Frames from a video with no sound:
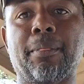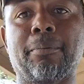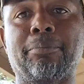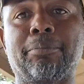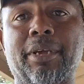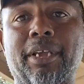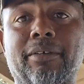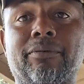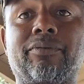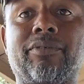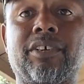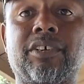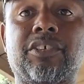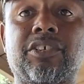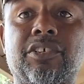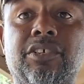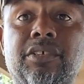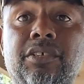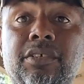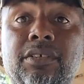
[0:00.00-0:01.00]
big
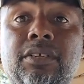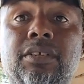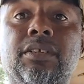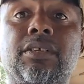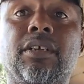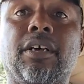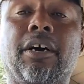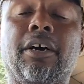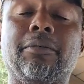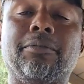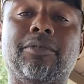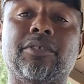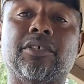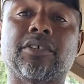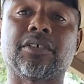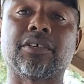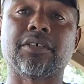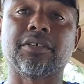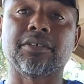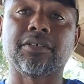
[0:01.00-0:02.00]
fish up
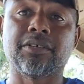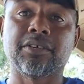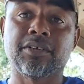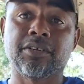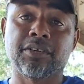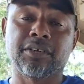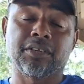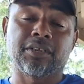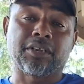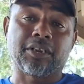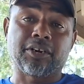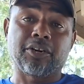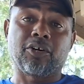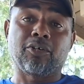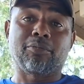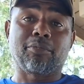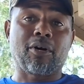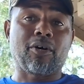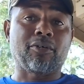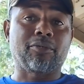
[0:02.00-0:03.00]
to,
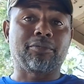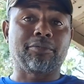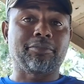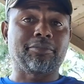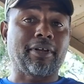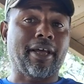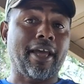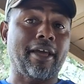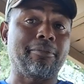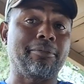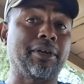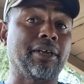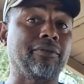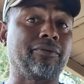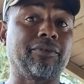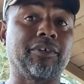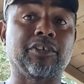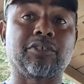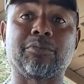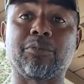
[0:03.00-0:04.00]
brought had big
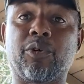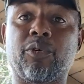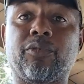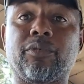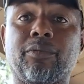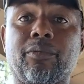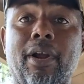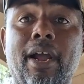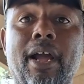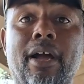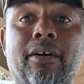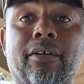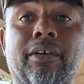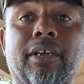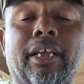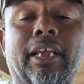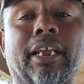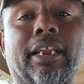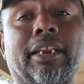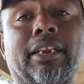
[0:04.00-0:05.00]
fish moving around.
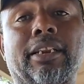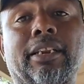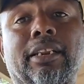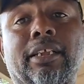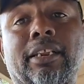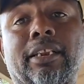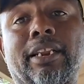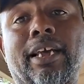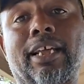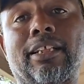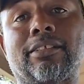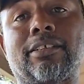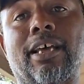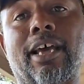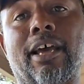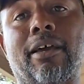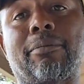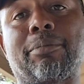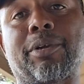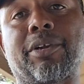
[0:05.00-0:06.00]
And in that
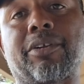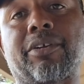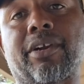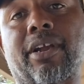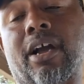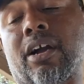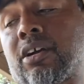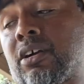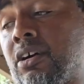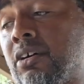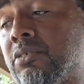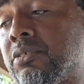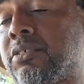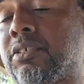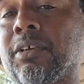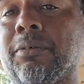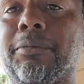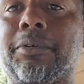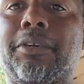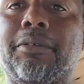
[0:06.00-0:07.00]
time period, I caught
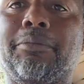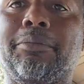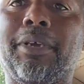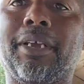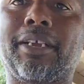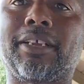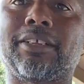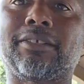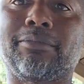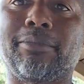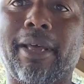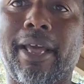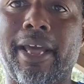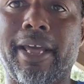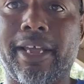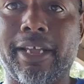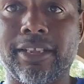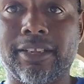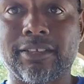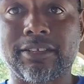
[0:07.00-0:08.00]
some of the biggest
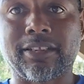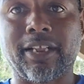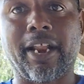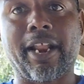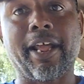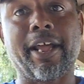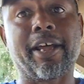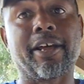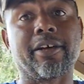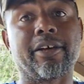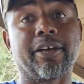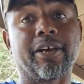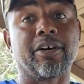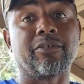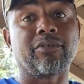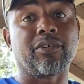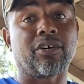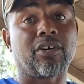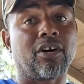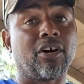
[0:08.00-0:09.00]
bass that I had
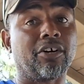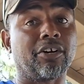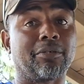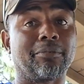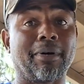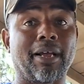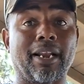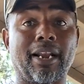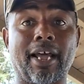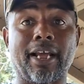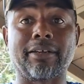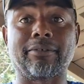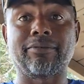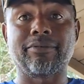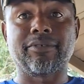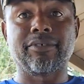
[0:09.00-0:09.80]
ever caught in my life.